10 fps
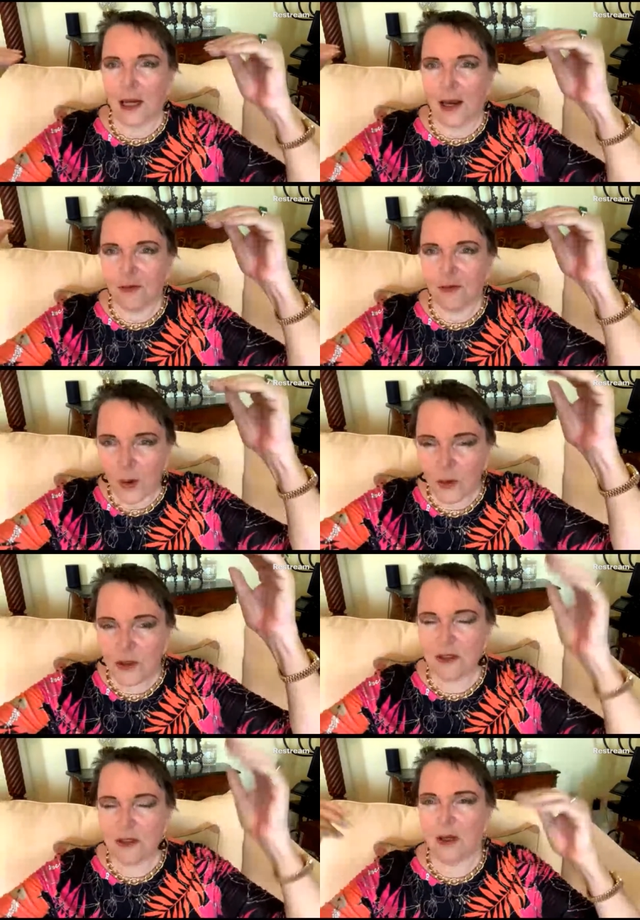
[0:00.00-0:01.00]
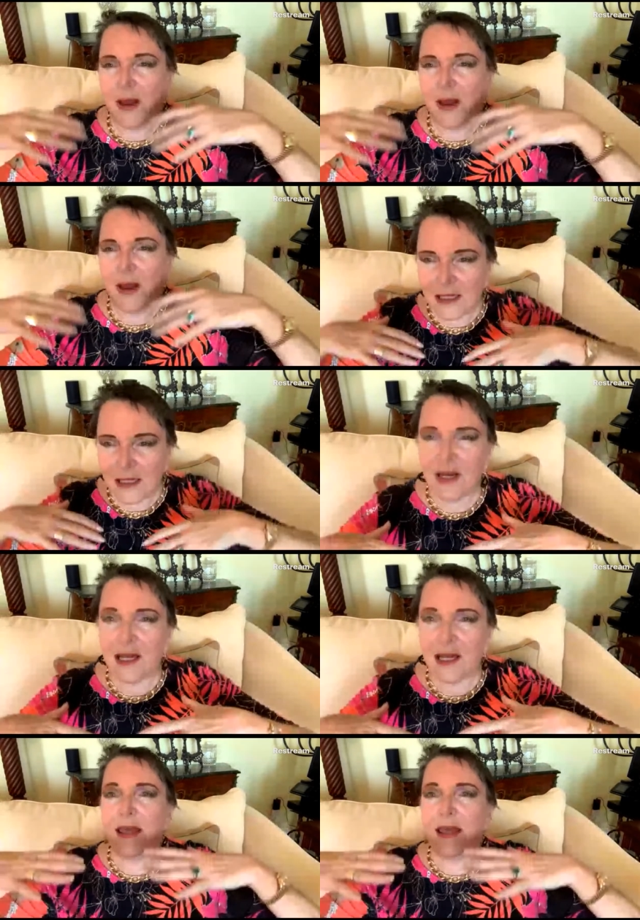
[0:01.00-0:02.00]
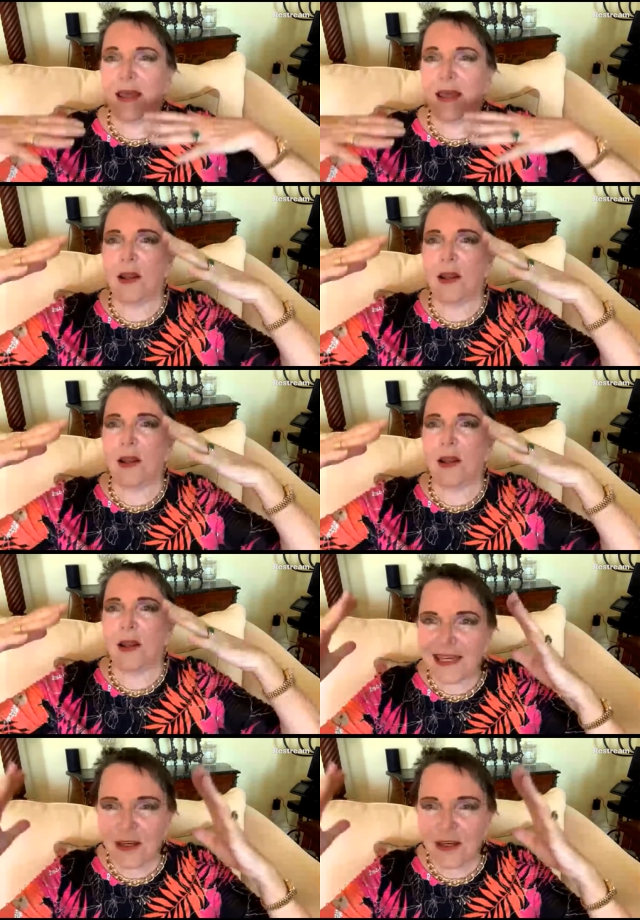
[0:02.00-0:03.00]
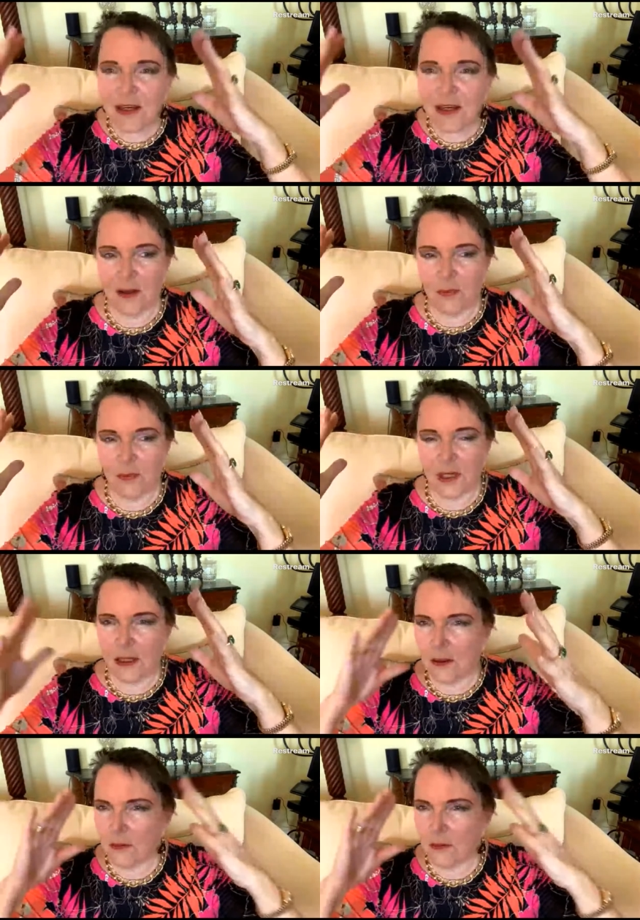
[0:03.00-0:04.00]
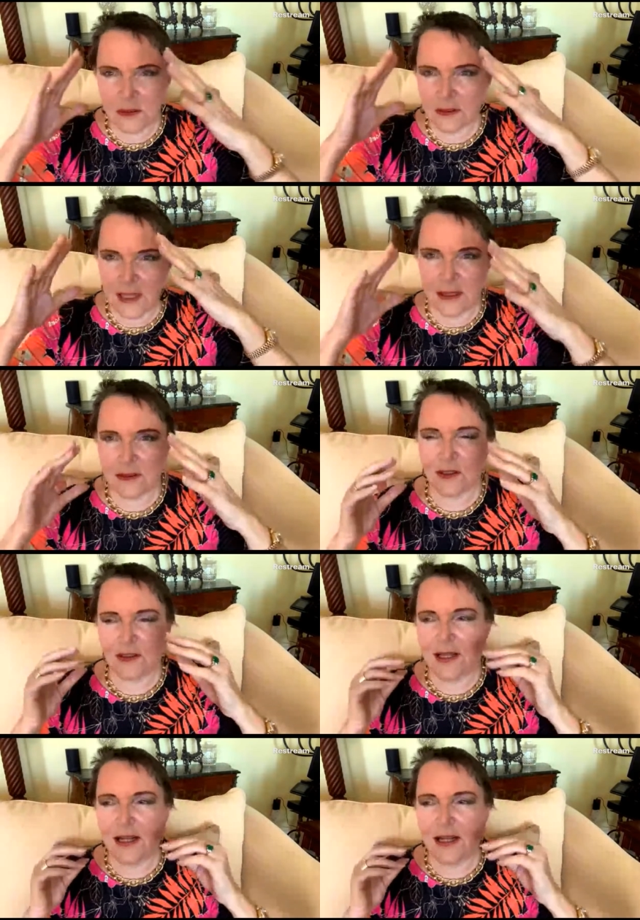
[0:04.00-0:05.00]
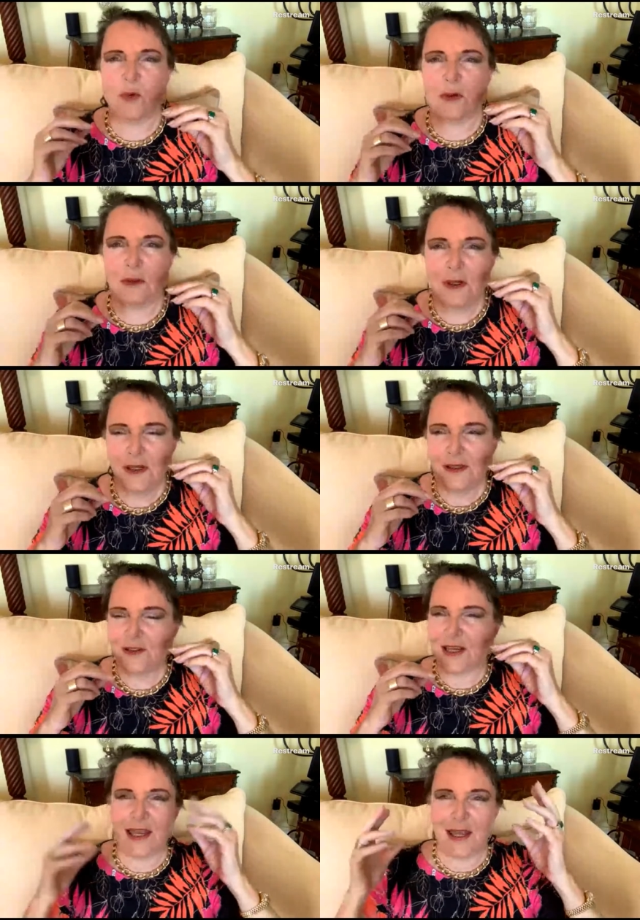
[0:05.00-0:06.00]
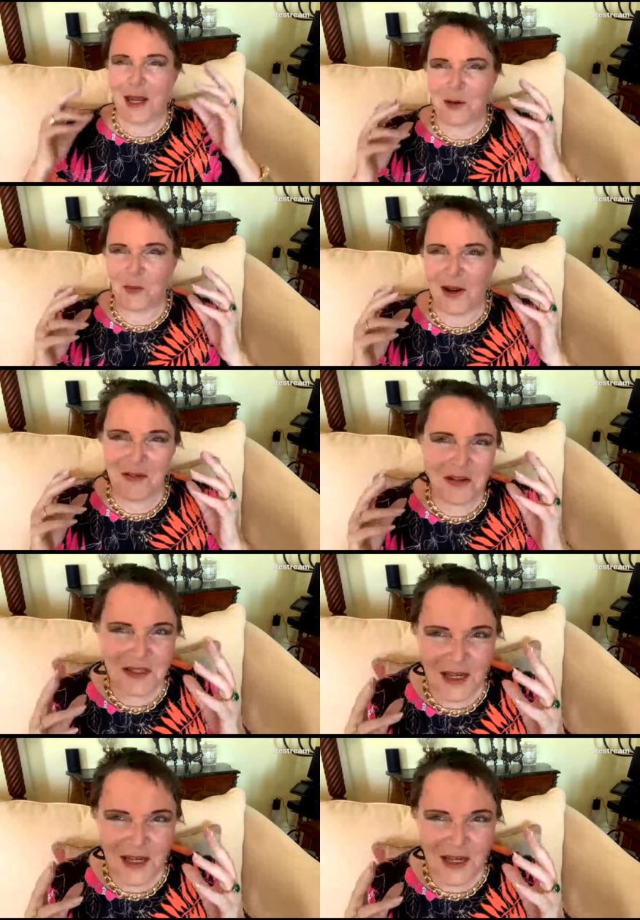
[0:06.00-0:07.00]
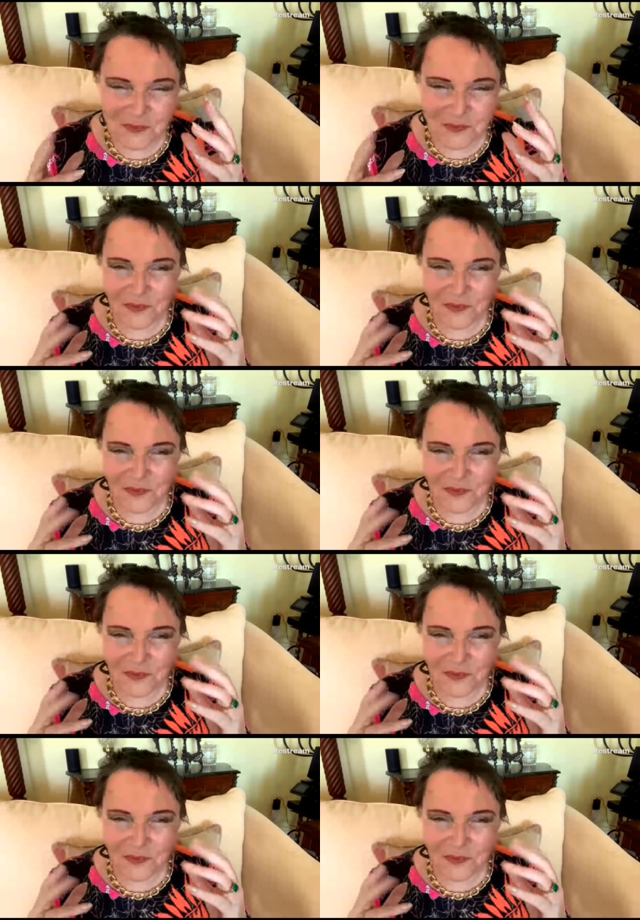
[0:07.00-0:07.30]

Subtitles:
I've spoken to them even as they are leaving their body. I know this, that's one to get your head around, isn't it?